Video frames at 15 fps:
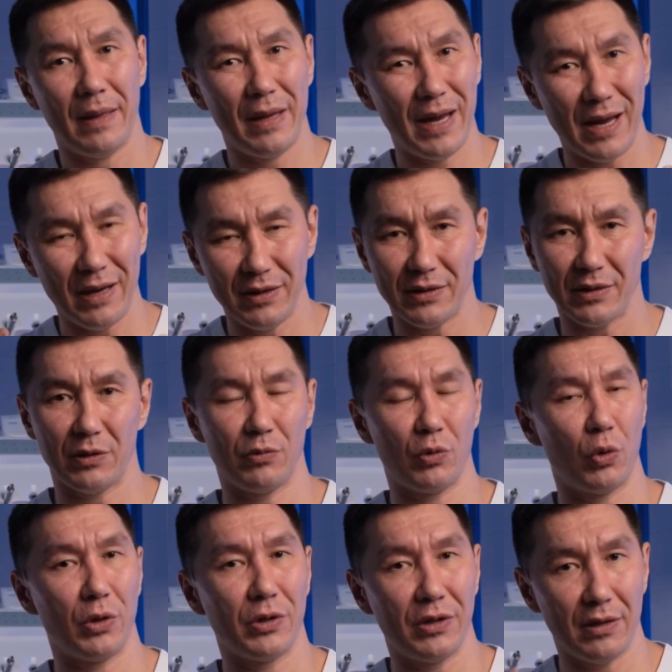And, of
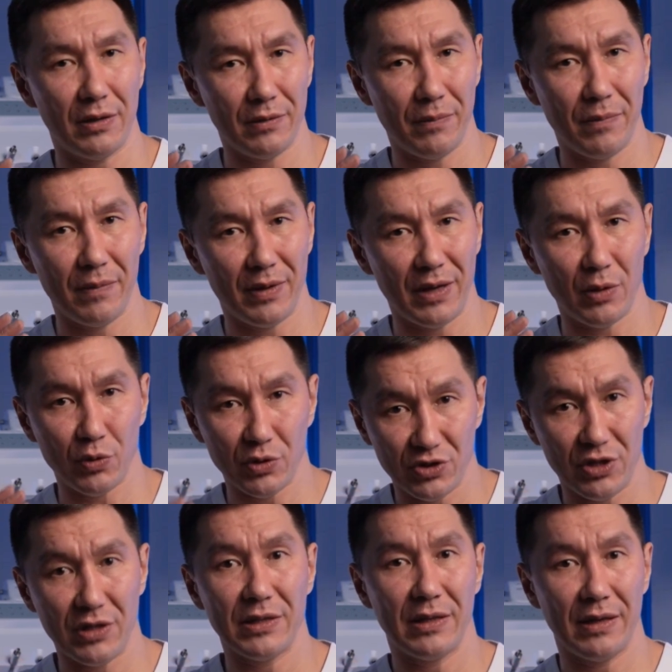course, they will
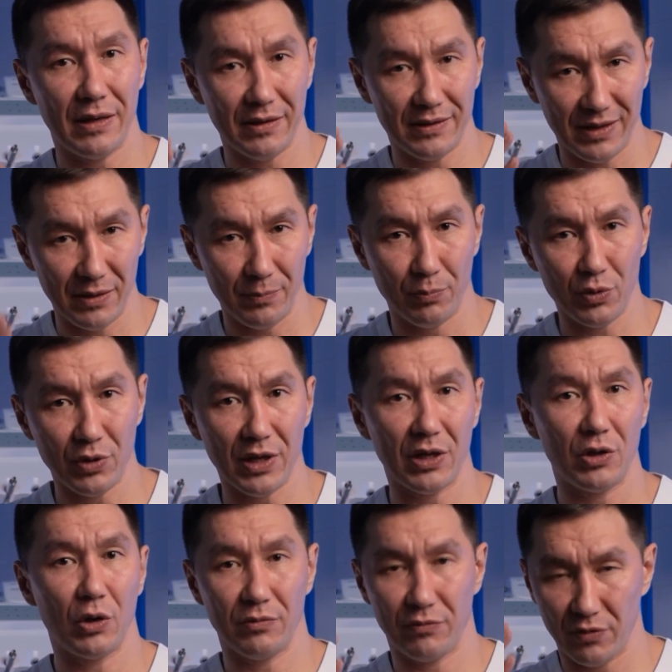just keep putting it
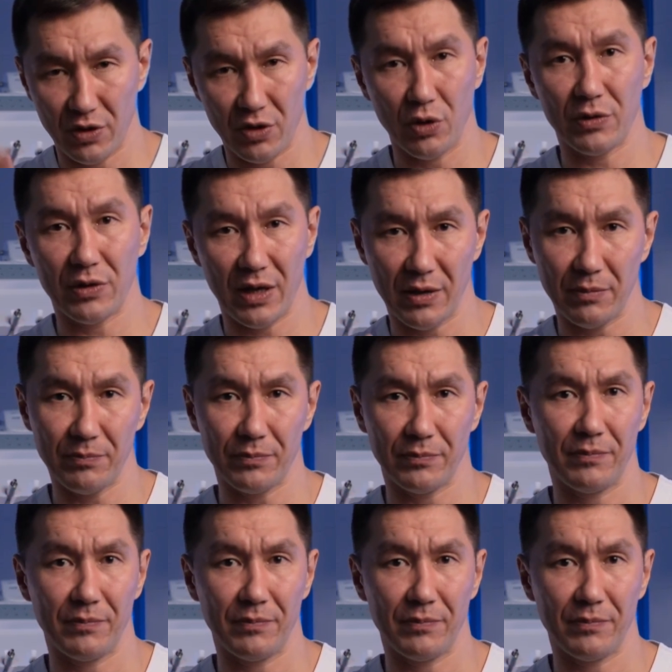off for a long time.